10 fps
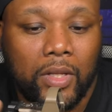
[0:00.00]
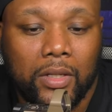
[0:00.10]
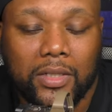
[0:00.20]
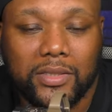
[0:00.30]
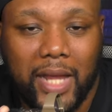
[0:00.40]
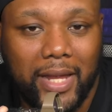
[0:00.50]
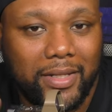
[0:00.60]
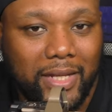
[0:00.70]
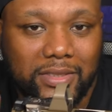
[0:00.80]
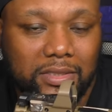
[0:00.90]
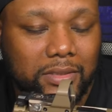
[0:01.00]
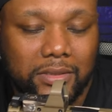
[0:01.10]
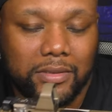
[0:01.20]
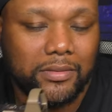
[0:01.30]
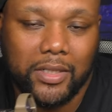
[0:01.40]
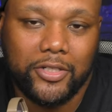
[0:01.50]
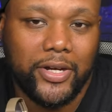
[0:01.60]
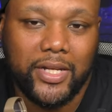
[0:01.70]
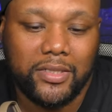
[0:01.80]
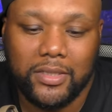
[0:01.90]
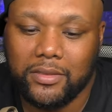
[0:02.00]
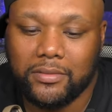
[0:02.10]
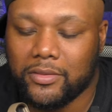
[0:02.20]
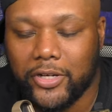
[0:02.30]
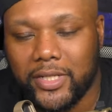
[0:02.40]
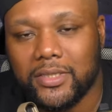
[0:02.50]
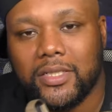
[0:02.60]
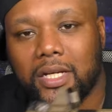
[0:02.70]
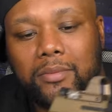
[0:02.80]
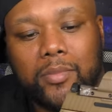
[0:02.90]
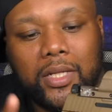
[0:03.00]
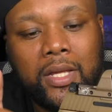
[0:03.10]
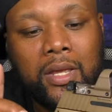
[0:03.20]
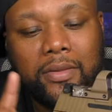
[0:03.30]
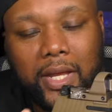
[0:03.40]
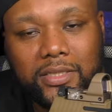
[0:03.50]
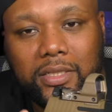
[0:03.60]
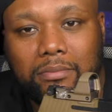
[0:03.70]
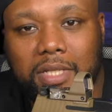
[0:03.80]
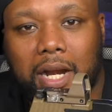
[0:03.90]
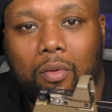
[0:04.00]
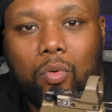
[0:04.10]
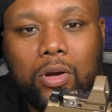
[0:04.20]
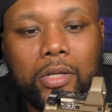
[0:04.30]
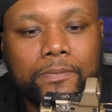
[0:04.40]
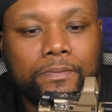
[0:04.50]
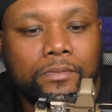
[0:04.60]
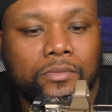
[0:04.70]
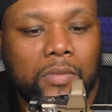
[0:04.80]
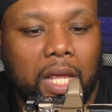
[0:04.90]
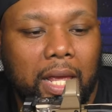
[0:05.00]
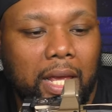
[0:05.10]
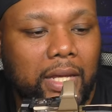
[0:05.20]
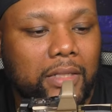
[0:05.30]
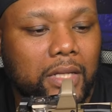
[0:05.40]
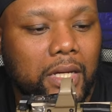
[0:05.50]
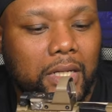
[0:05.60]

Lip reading: because that's just a crazy, crazy gun. But that's something that I want. And